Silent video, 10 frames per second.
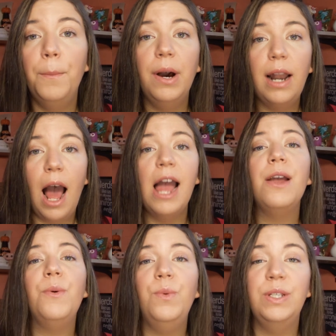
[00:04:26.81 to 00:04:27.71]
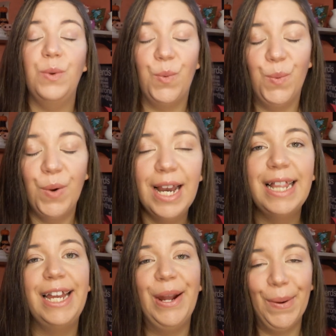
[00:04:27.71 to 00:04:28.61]
But I was
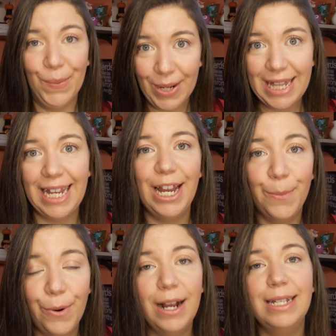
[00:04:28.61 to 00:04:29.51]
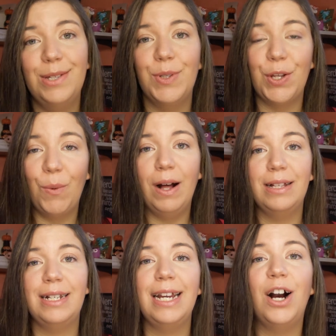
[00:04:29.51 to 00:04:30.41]
really, really impressed with the
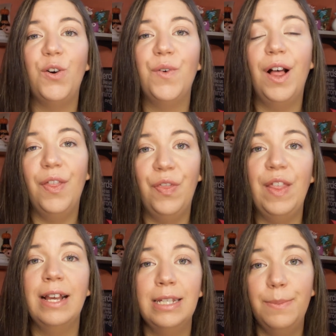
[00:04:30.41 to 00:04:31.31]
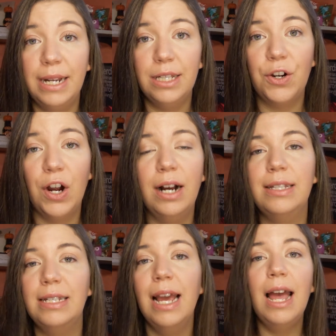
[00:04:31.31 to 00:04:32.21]
quality of this pizza
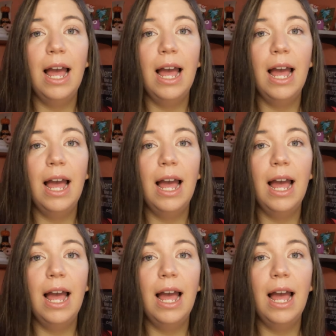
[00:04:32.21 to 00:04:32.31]
crust,